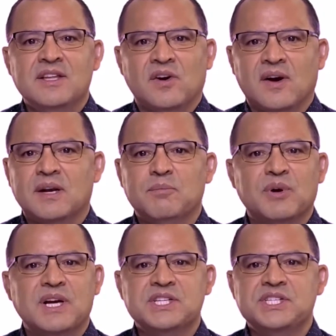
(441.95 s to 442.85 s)
target
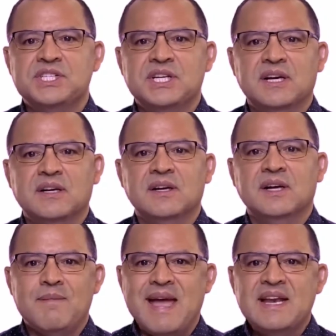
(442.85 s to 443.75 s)
impression share
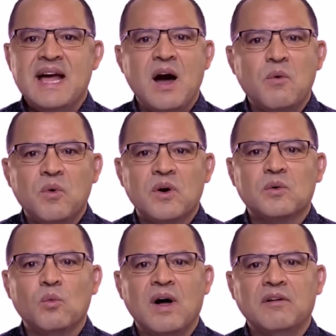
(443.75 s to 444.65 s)
may not
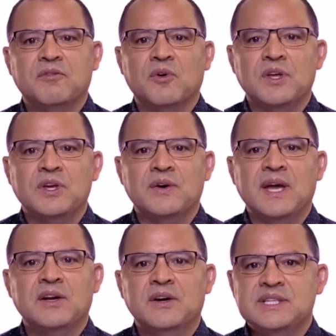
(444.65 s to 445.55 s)
work well for you.
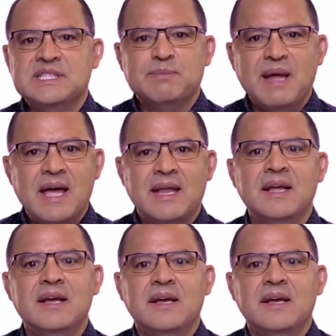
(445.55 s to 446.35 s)
It could spend,